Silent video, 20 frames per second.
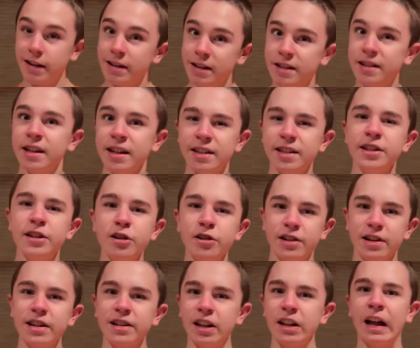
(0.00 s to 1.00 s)
6 years
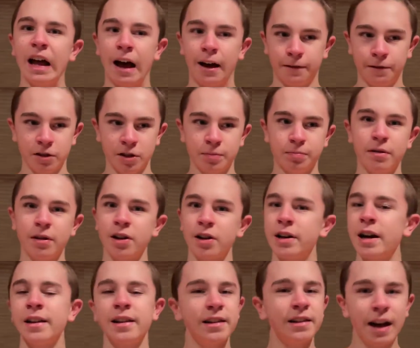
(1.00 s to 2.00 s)
is a lot for Springer.
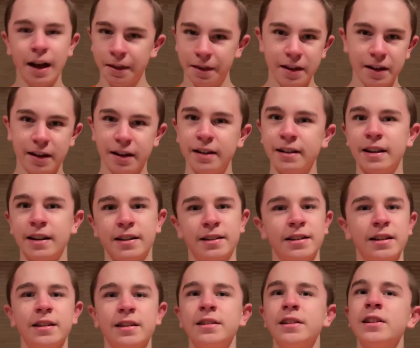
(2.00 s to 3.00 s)
I did not think he'd get
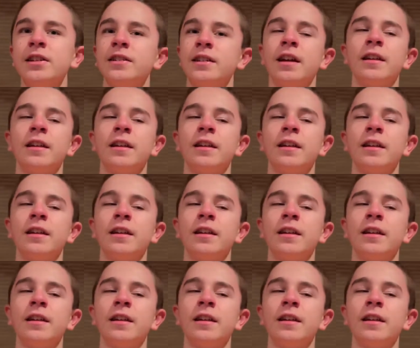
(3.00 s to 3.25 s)
6 years.